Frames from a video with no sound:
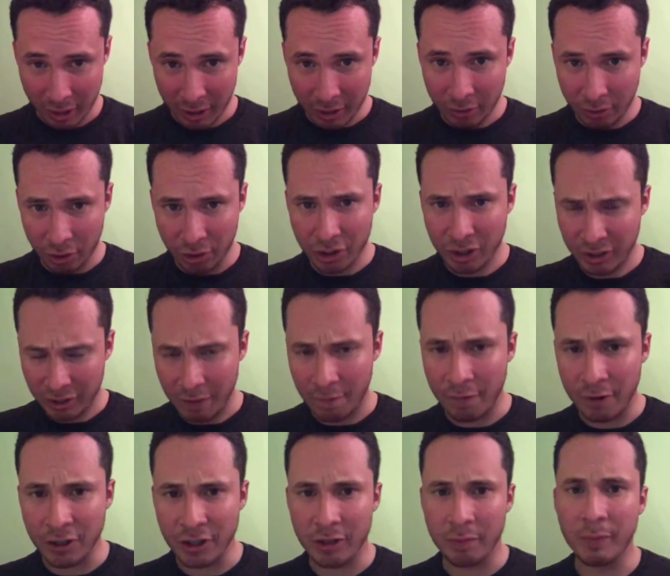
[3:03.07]
there's a
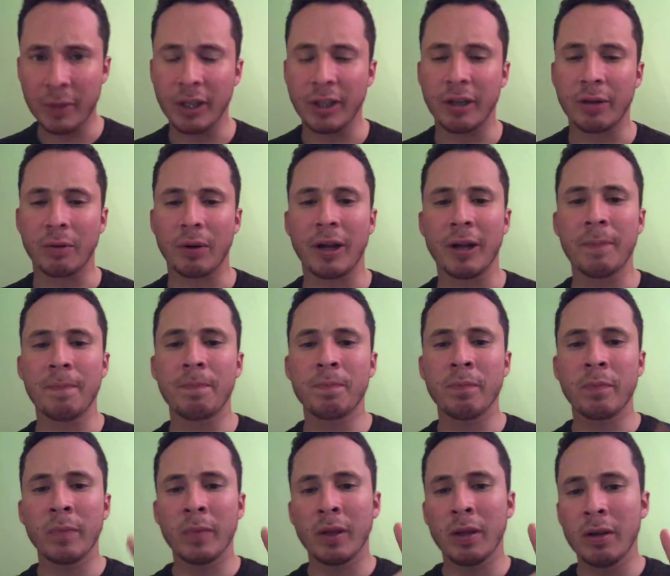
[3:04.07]
difference in meaning, right?
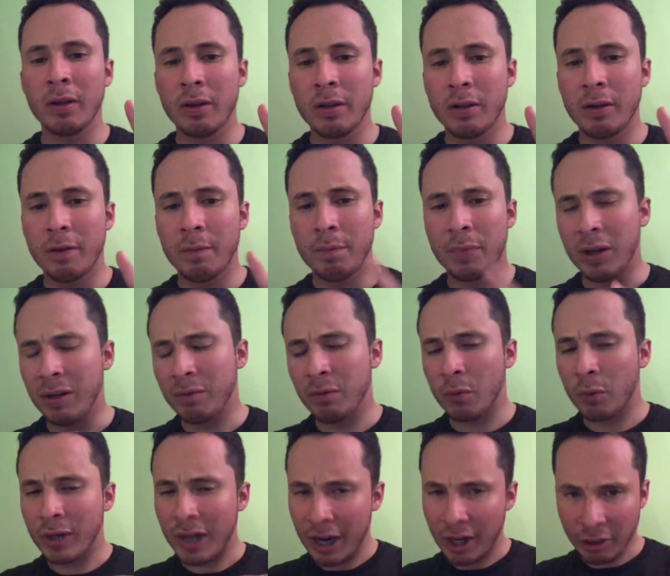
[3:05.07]
But
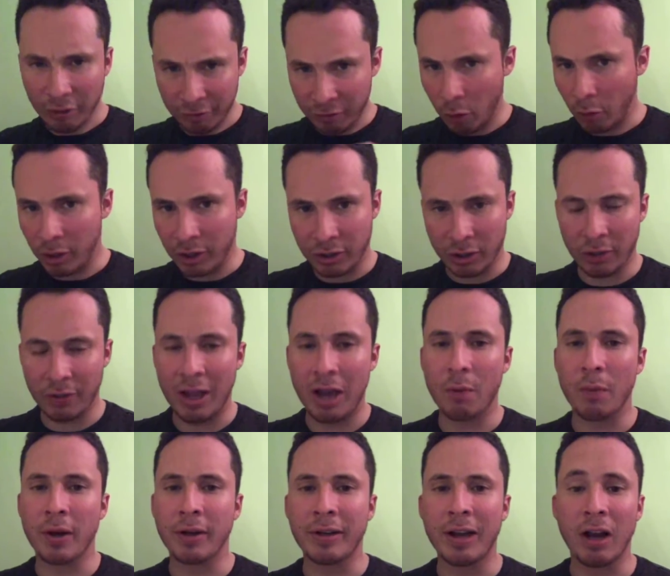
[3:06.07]
we're not gonna focus on that
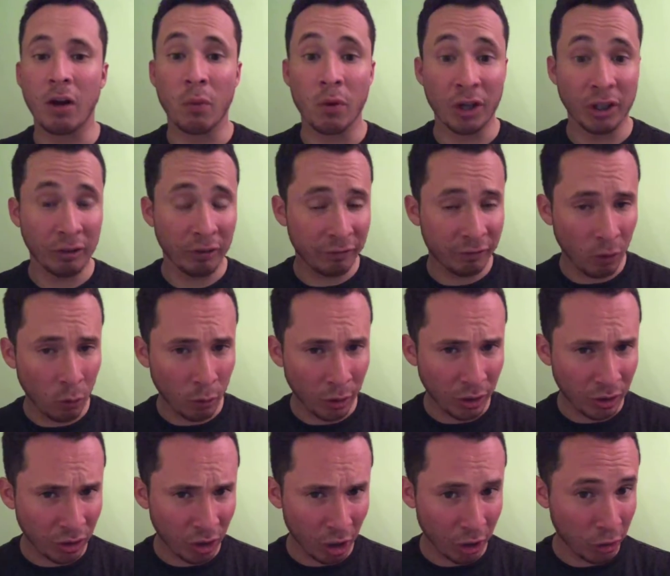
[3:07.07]
right now. We're gonna
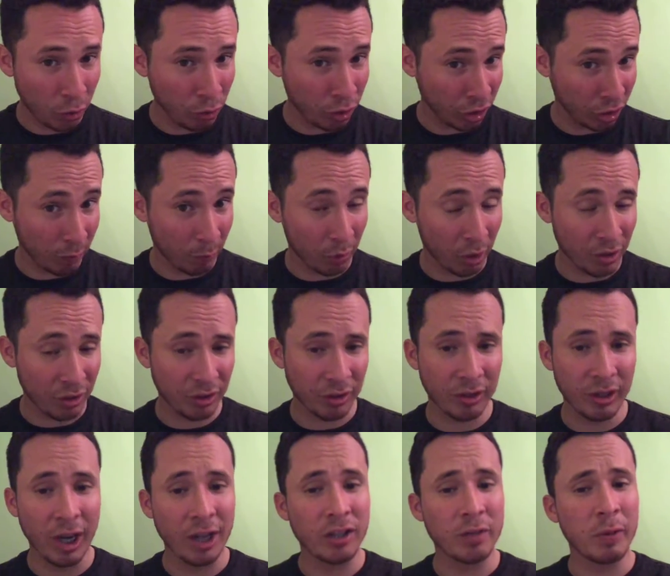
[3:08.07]
focus on using the present
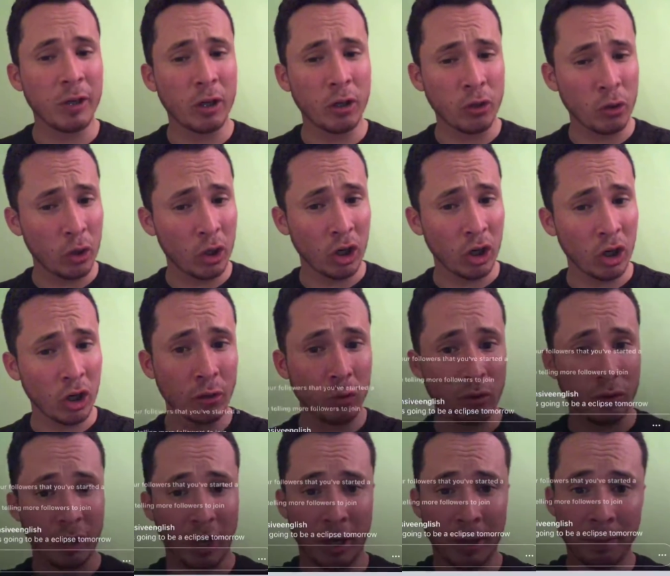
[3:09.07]
tense, because you could also
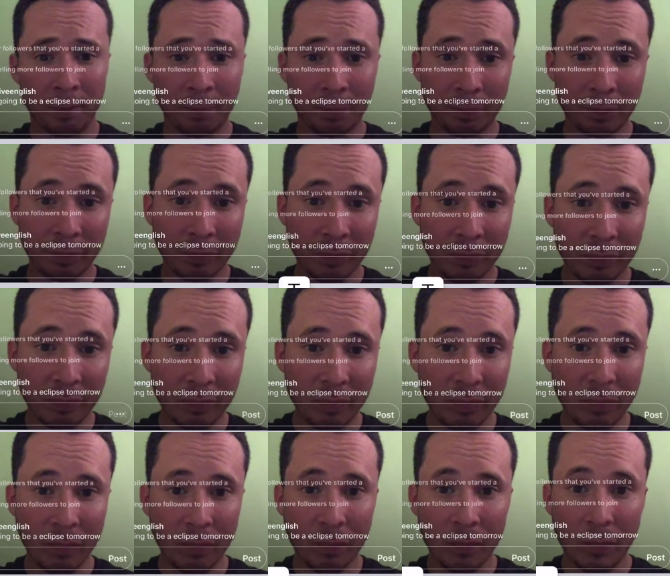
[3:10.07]
say,
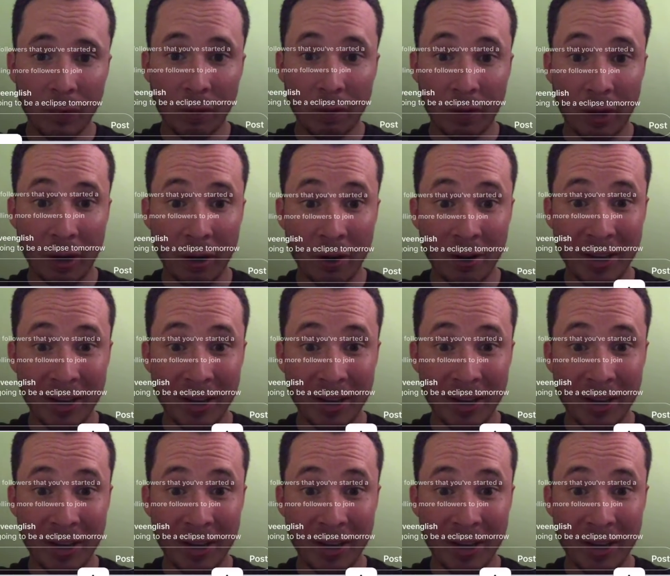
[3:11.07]
there